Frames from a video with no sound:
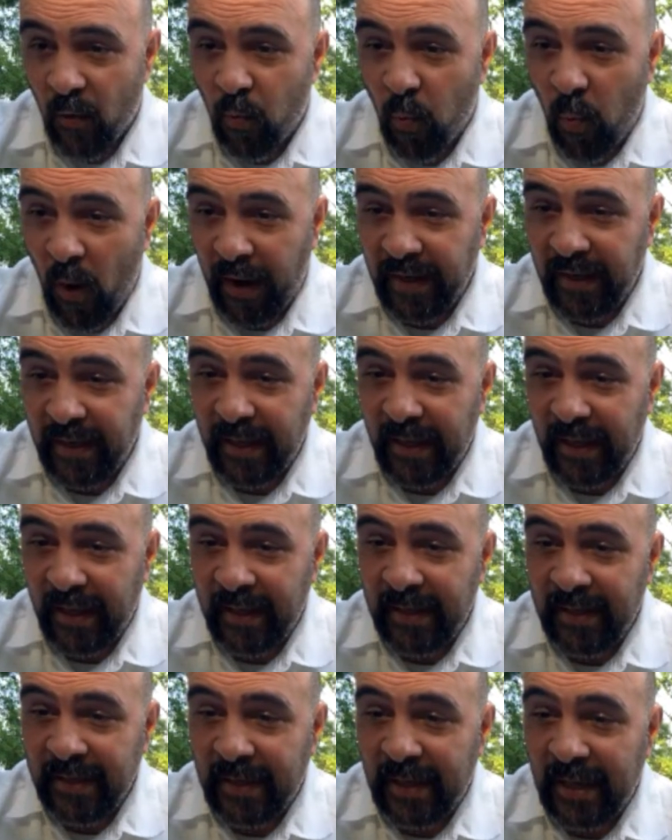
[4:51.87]
Went
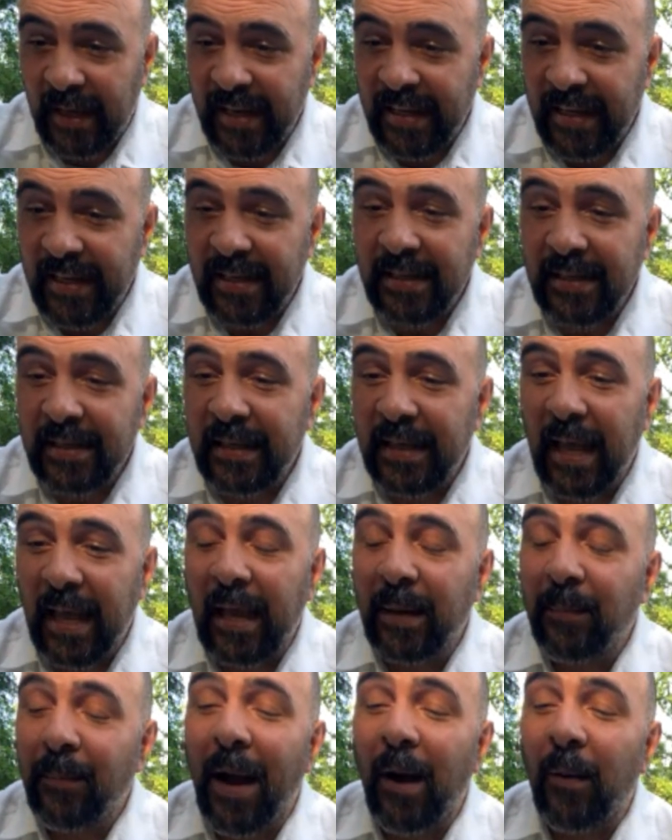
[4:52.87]
in clean,
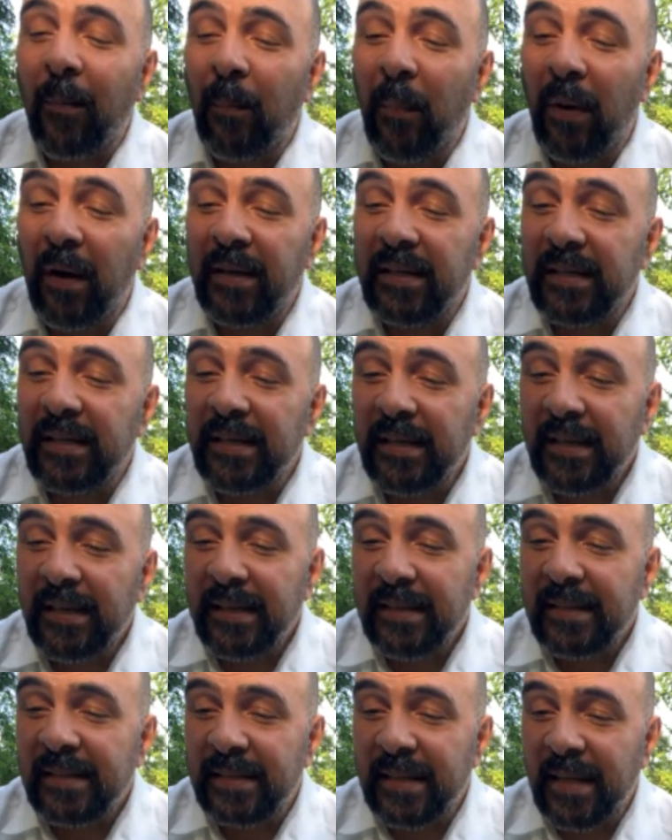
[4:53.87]
came out muddy.
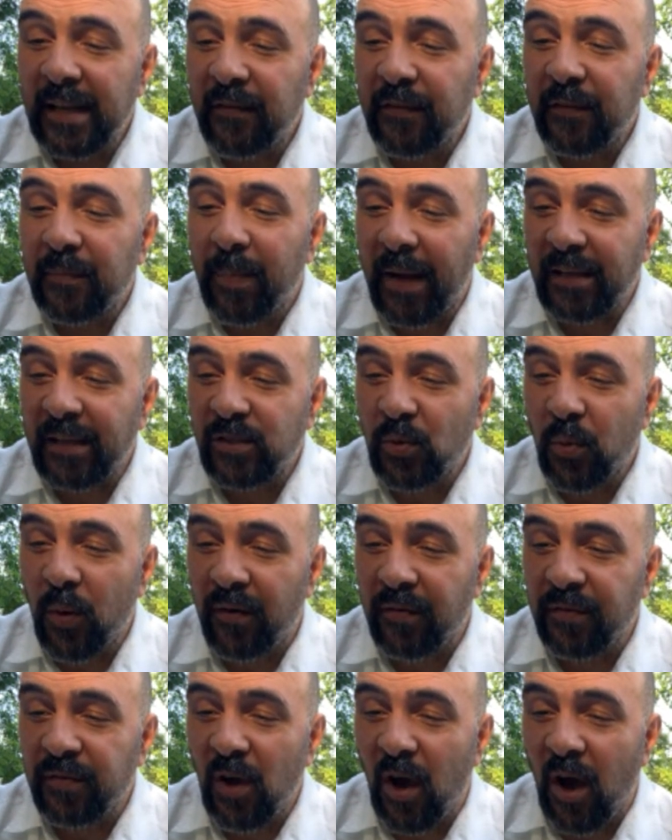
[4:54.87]
Sniffed by
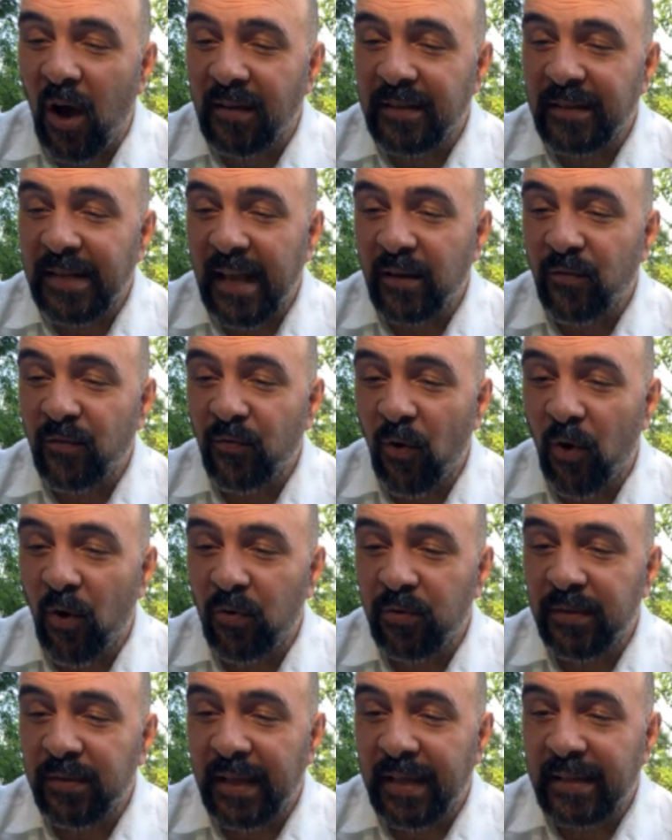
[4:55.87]
12 dogs and
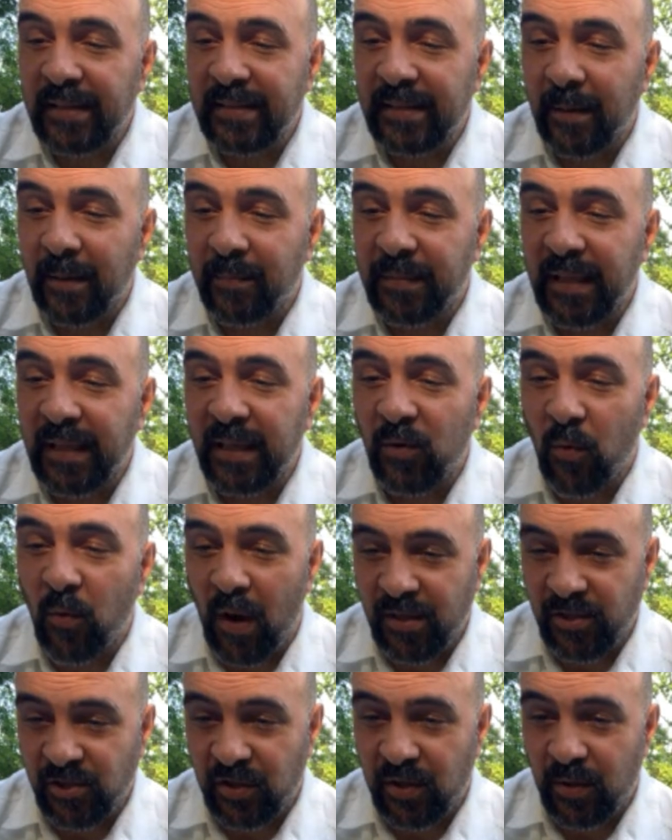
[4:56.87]
rolled in something
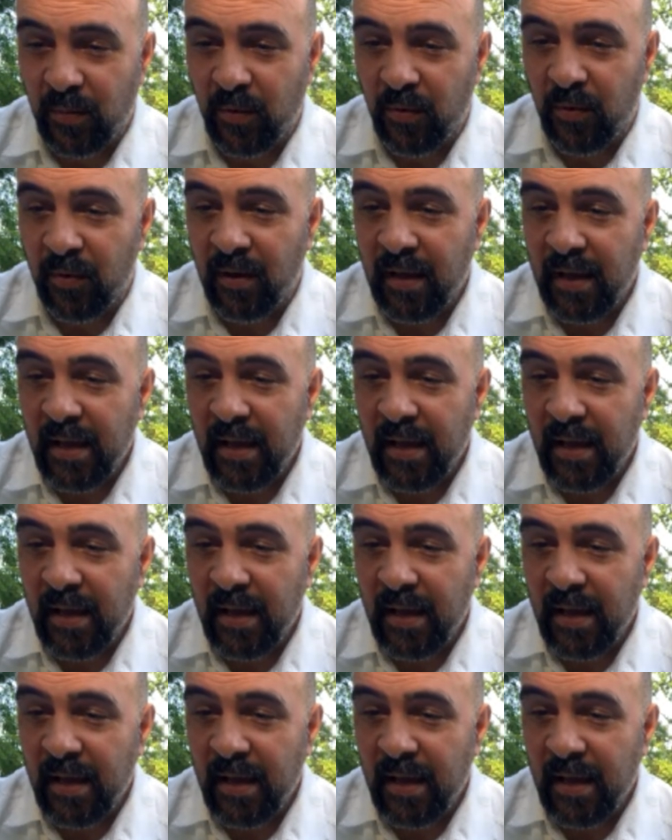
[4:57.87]
questionable.